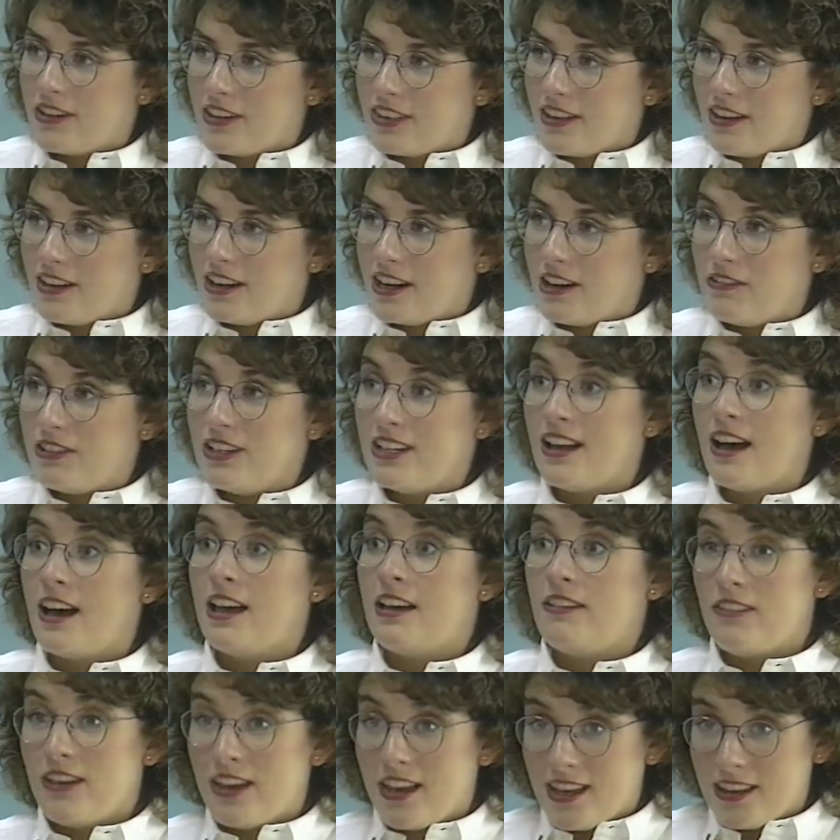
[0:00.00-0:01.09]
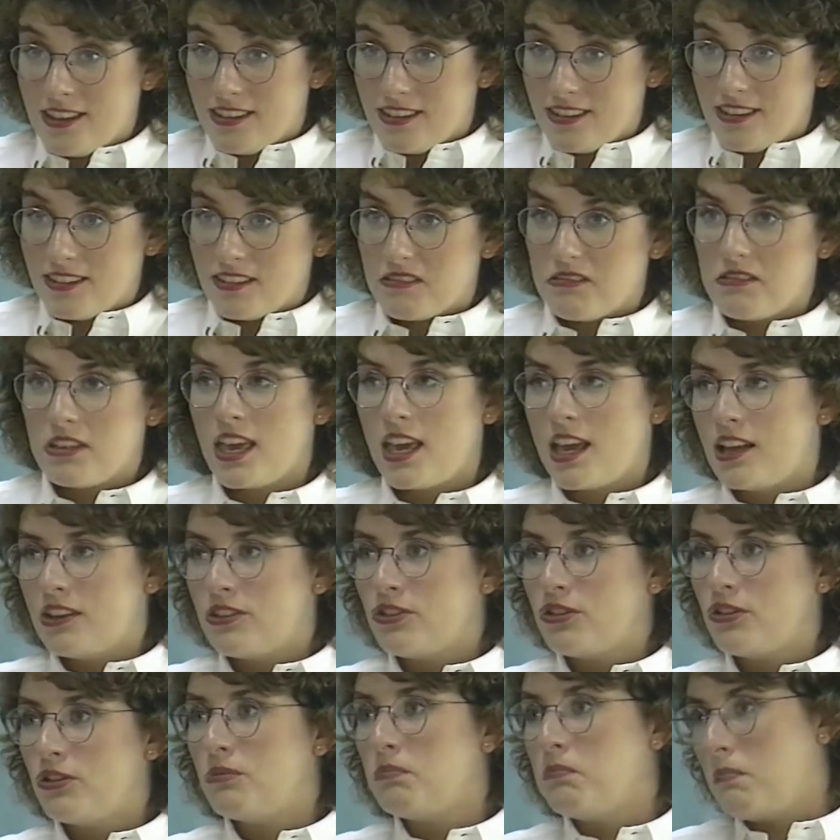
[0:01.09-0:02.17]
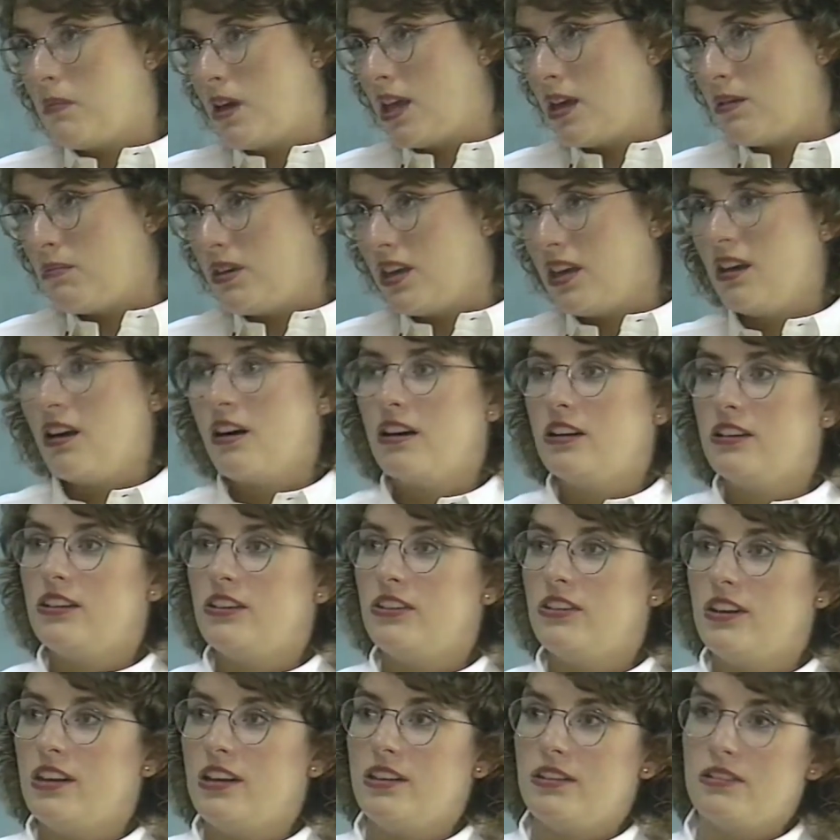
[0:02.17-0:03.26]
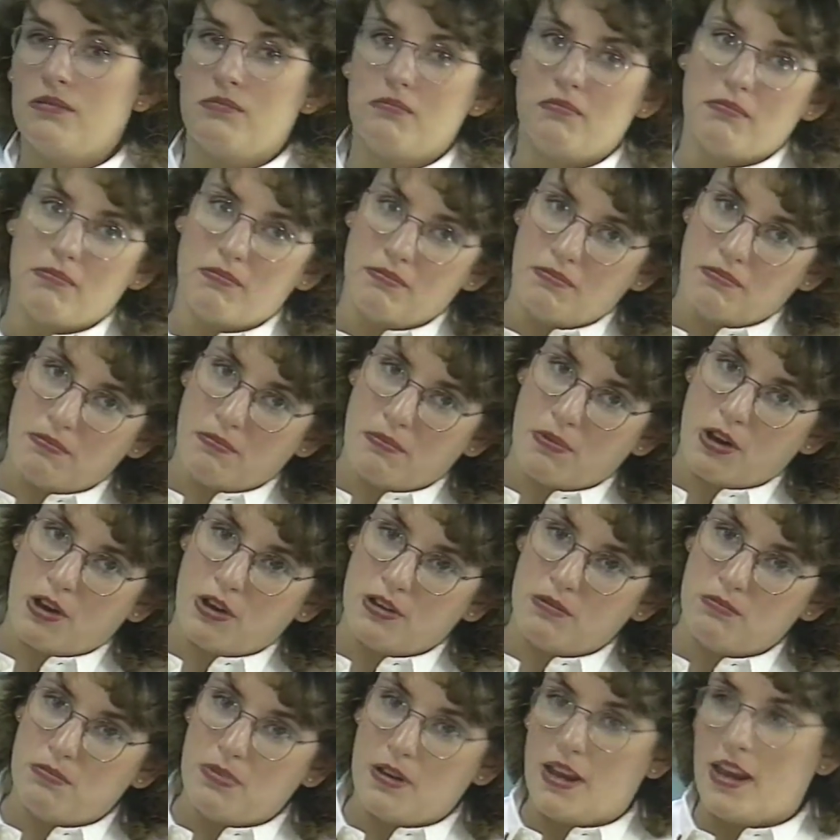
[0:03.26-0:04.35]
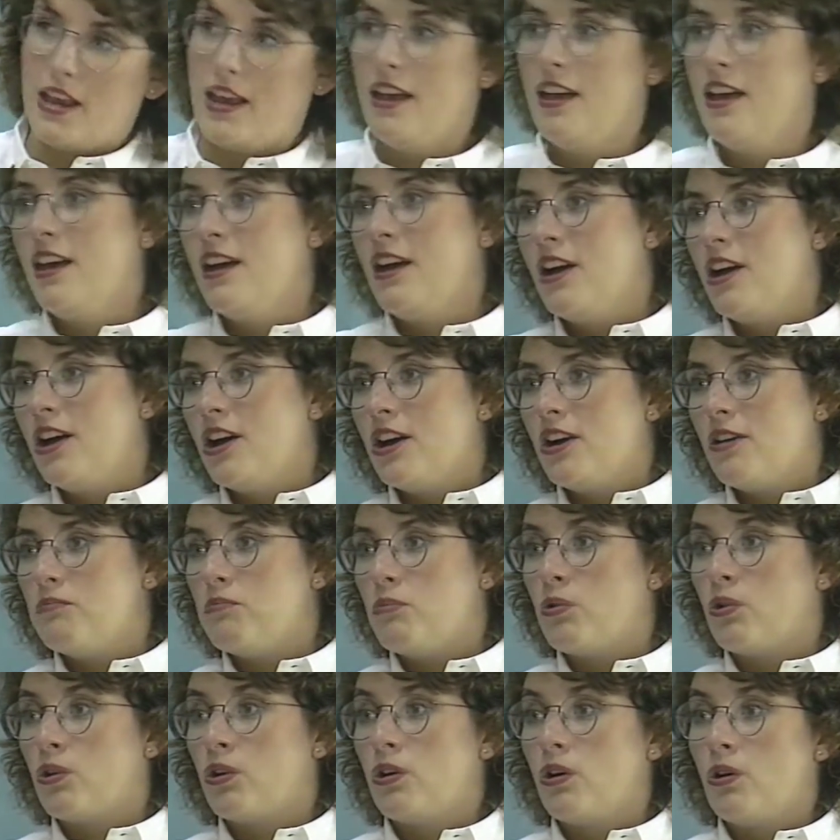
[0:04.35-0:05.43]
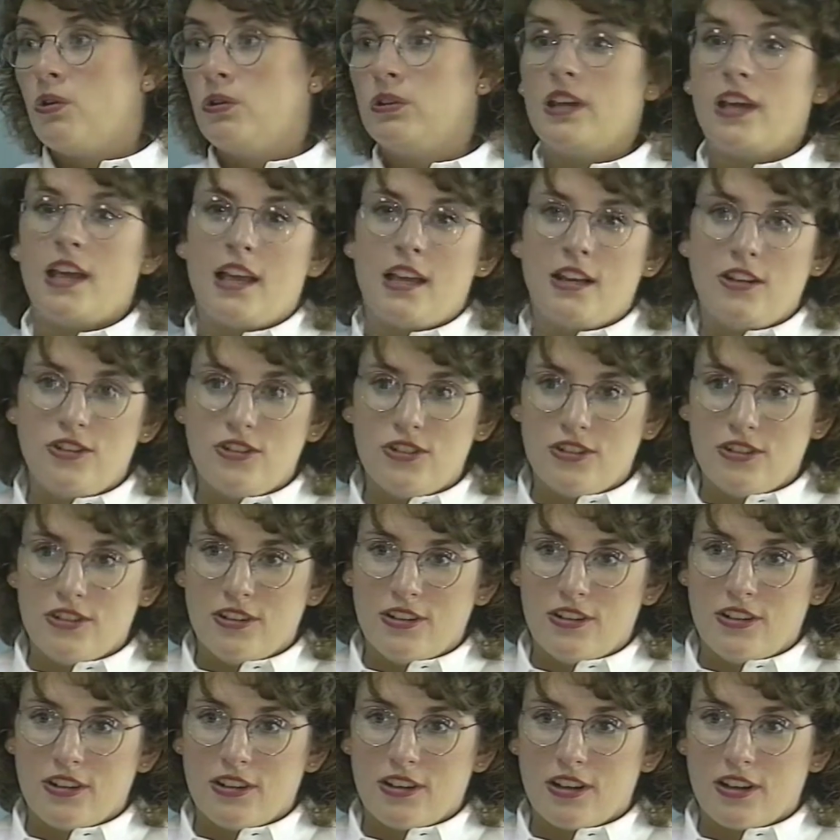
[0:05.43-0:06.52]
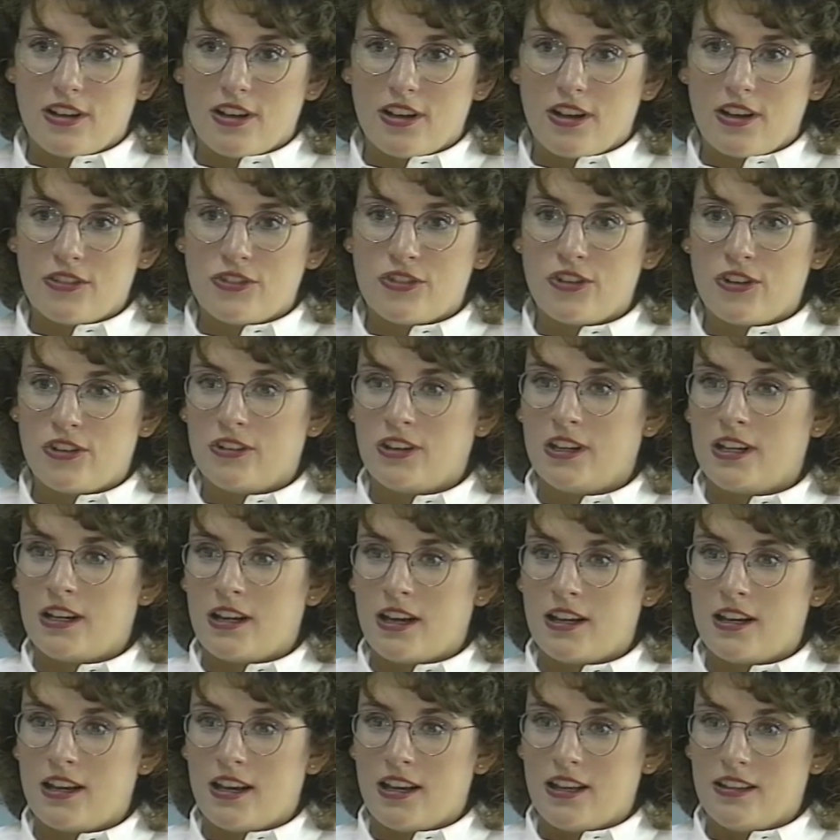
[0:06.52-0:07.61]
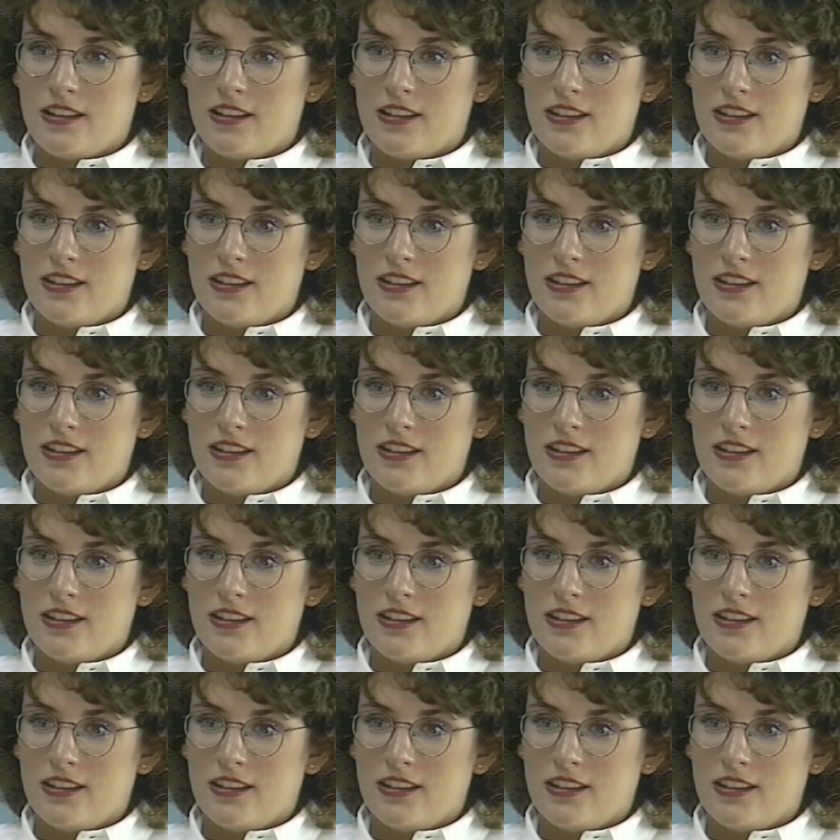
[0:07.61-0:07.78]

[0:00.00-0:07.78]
thought I would die of AIDS. Cancer, maybe. Heart disease could be. More old age, certainly not AIDS.